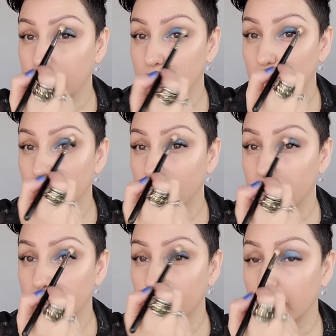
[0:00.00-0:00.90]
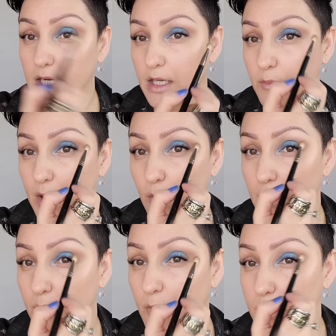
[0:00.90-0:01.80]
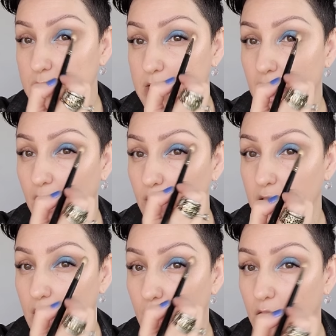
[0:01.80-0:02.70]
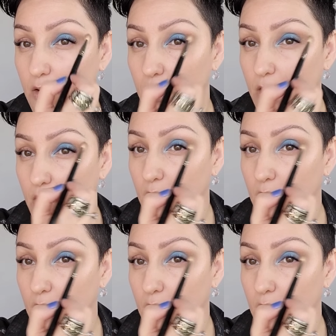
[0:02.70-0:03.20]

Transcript: And then you can lightly bring it in, but I want it mostly out here.